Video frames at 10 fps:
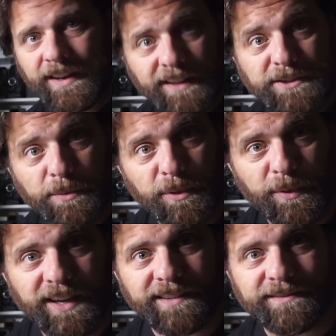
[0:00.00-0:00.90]
let's hope that
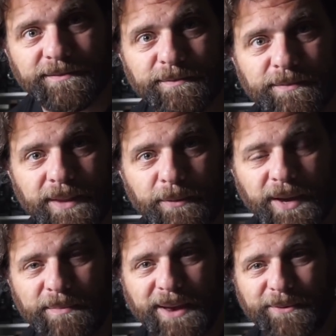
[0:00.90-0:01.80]
we can
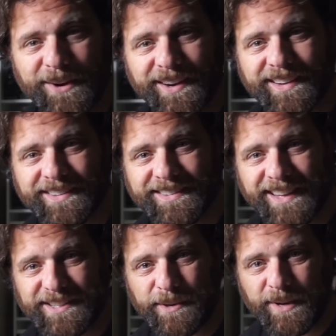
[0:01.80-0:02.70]
make it work.
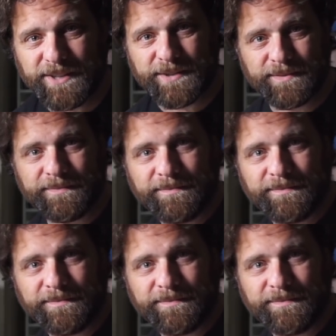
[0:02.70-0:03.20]
Thanks so much.